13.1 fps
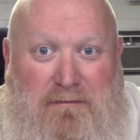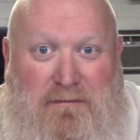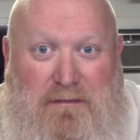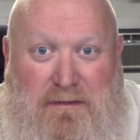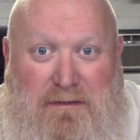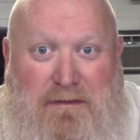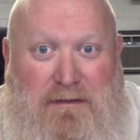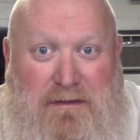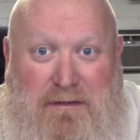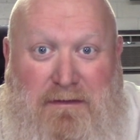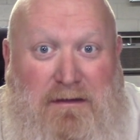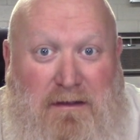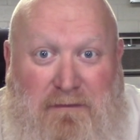This
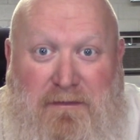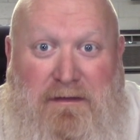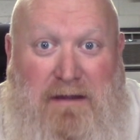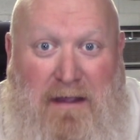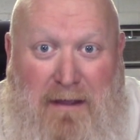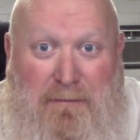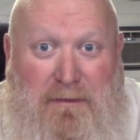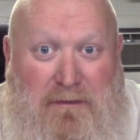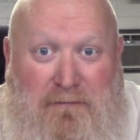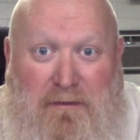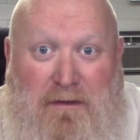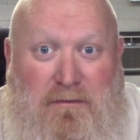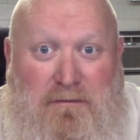this stuff is happening,
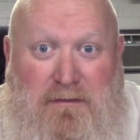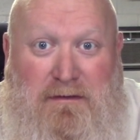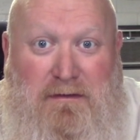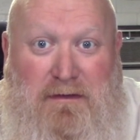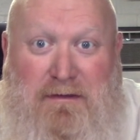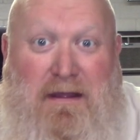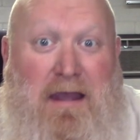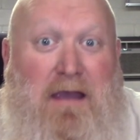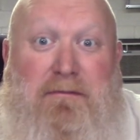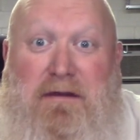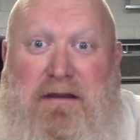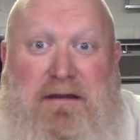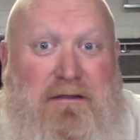folks. It's
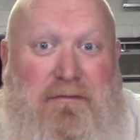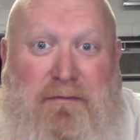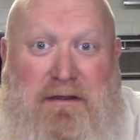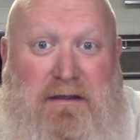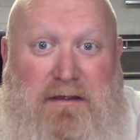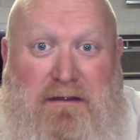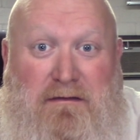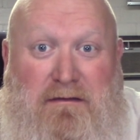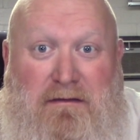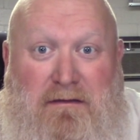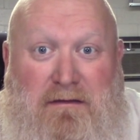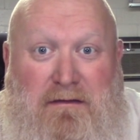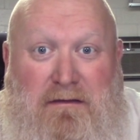happening near me.
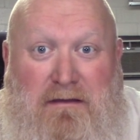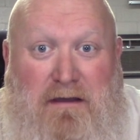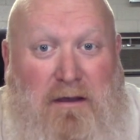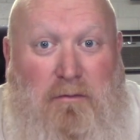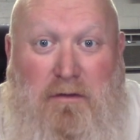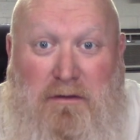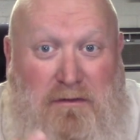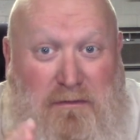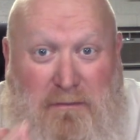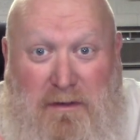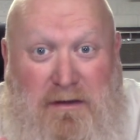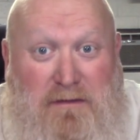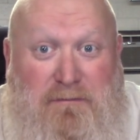I'm willing to
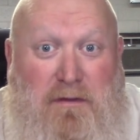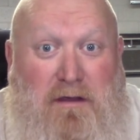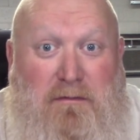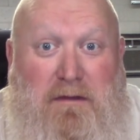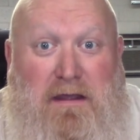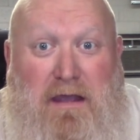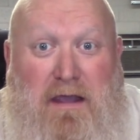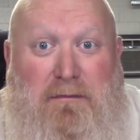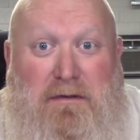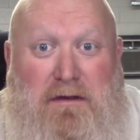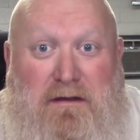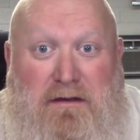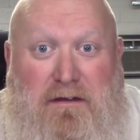bet it's probably
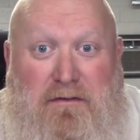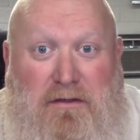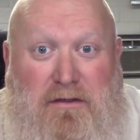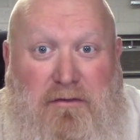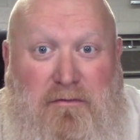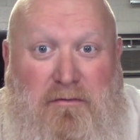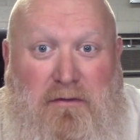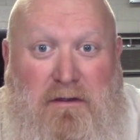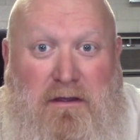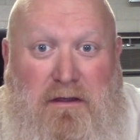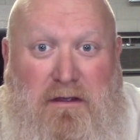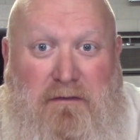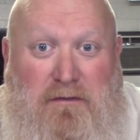happening near you
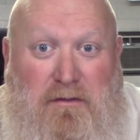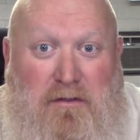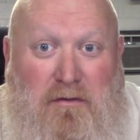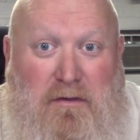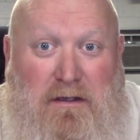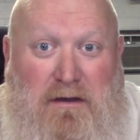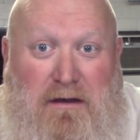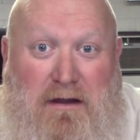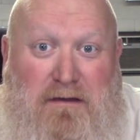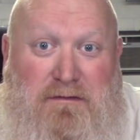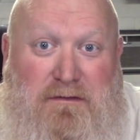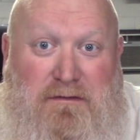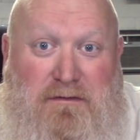if you go in and
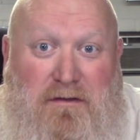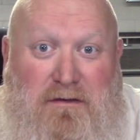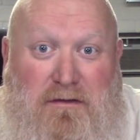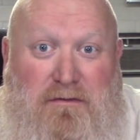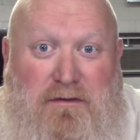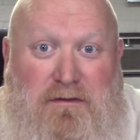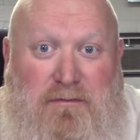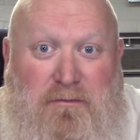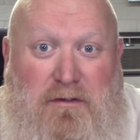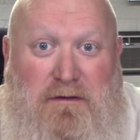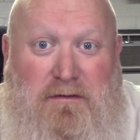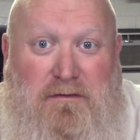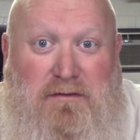actually start doing some
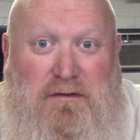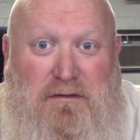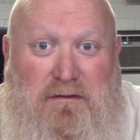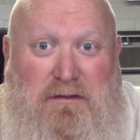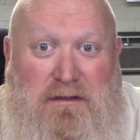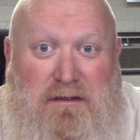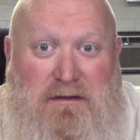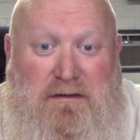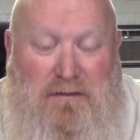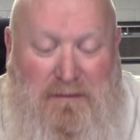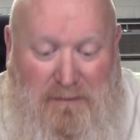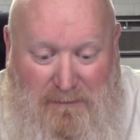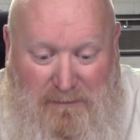research and looking into
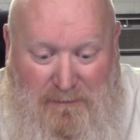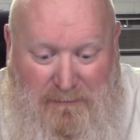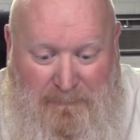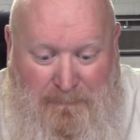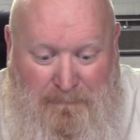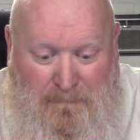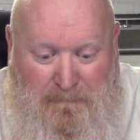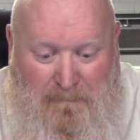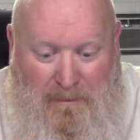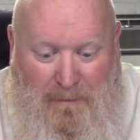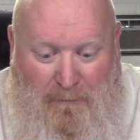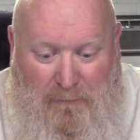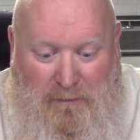this.
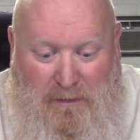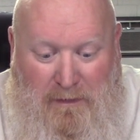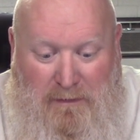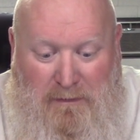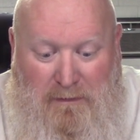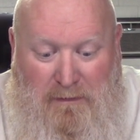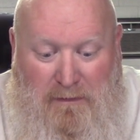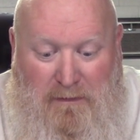Okay?